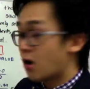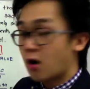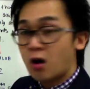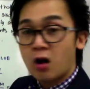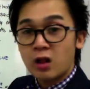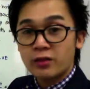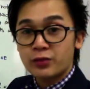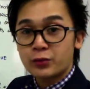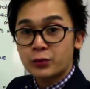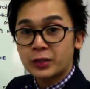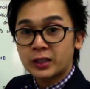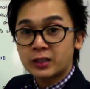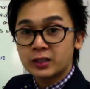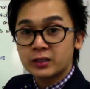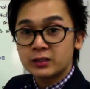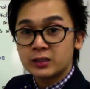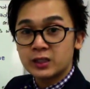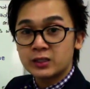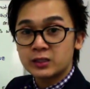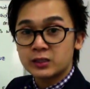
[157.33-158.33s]
all three
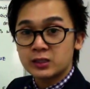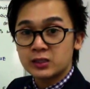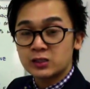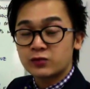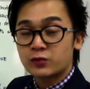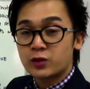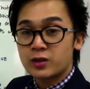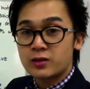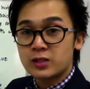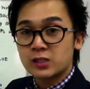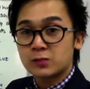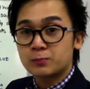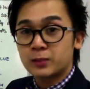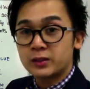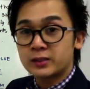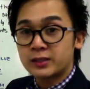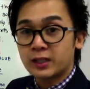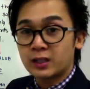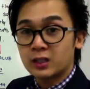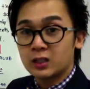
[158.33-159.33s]
conditions for this
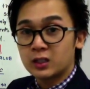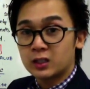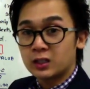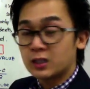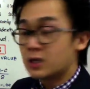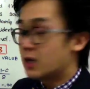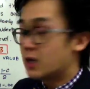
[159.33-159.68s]
particular